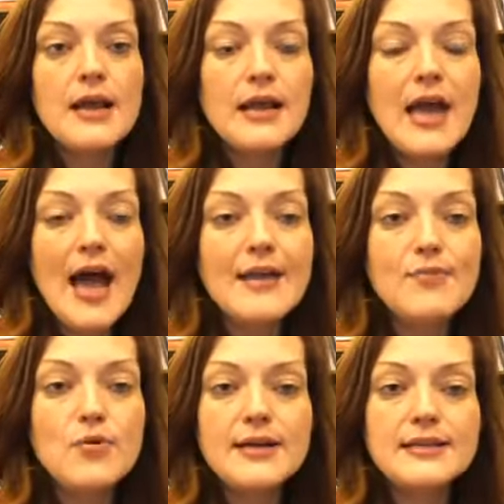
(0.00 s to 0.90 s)
guide
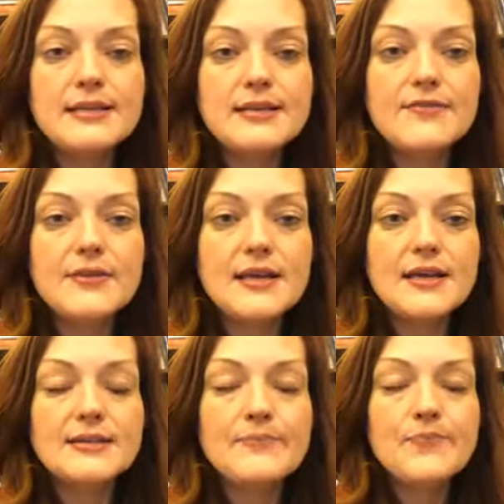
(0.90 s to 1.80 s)
points and different
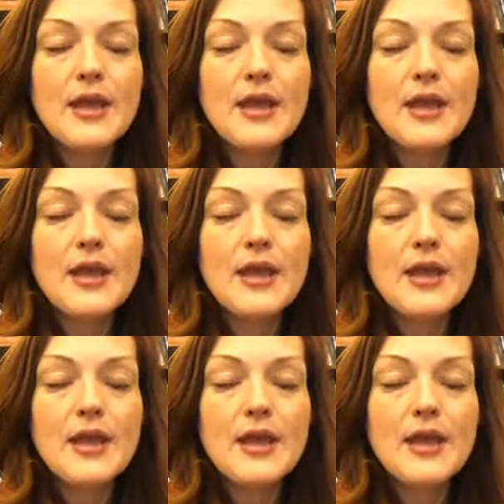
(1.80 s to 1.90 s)
things.